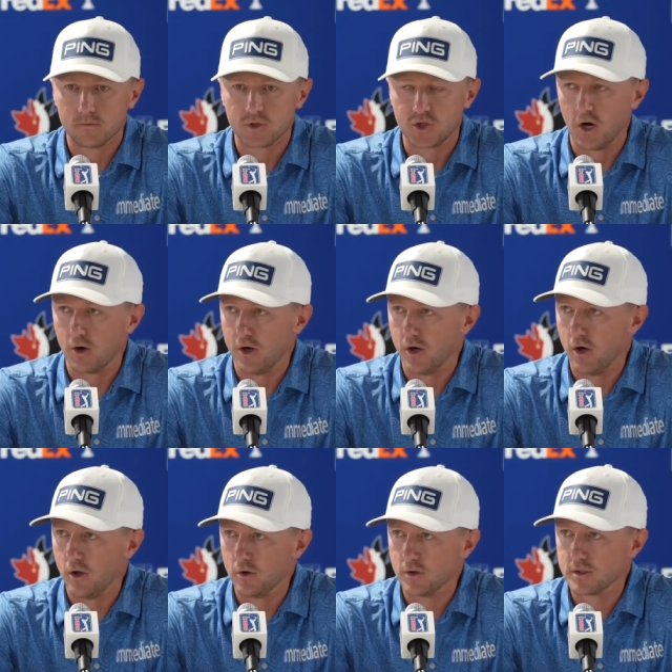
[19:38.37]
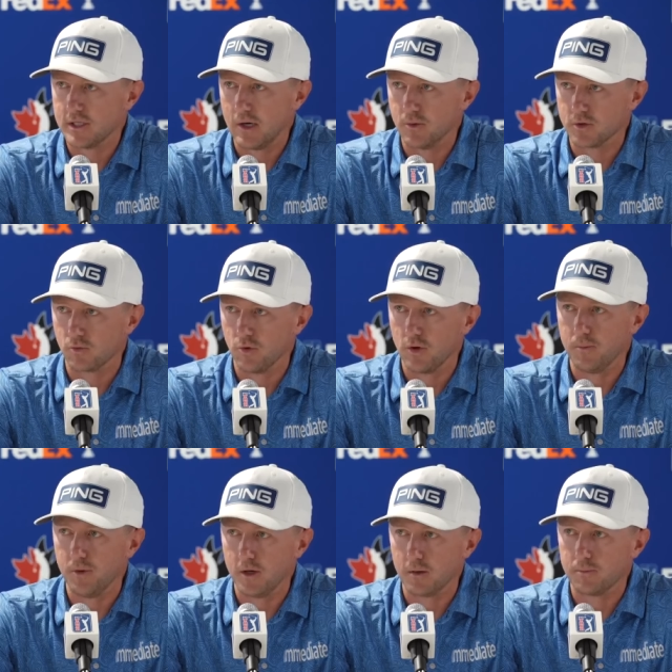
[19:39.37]
charity dollars, and that was a really
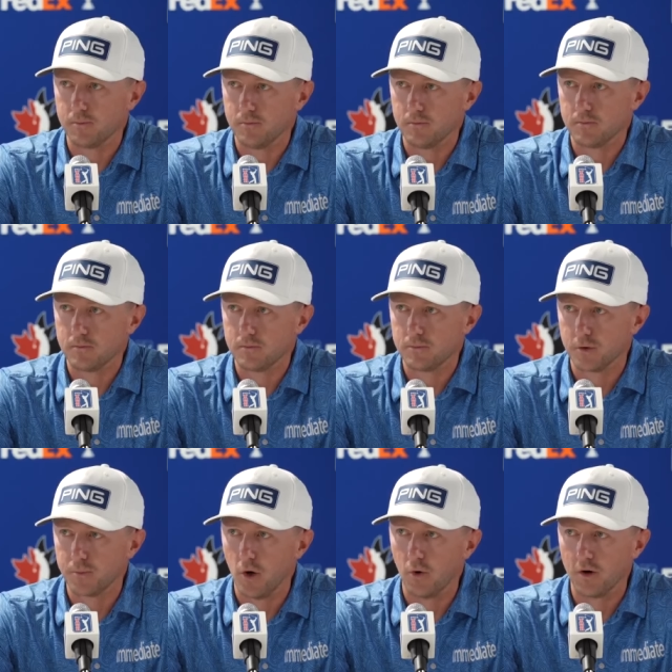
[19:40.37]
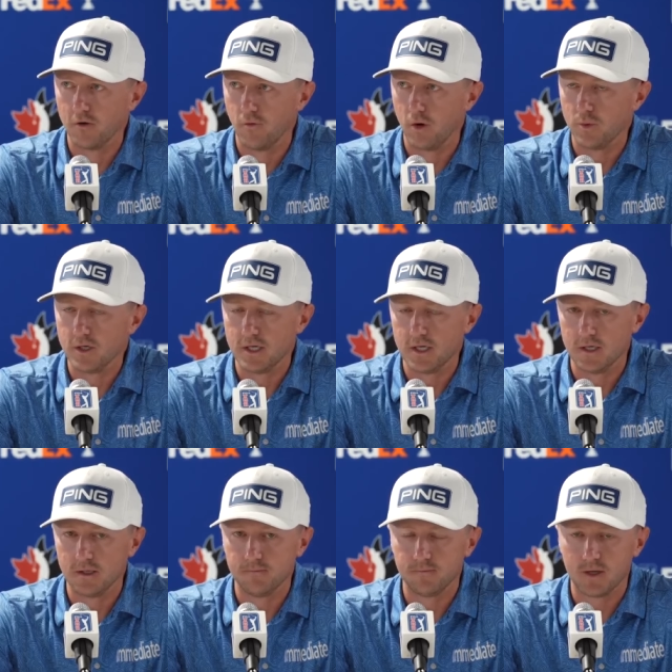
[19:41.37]
big proponent of what we did.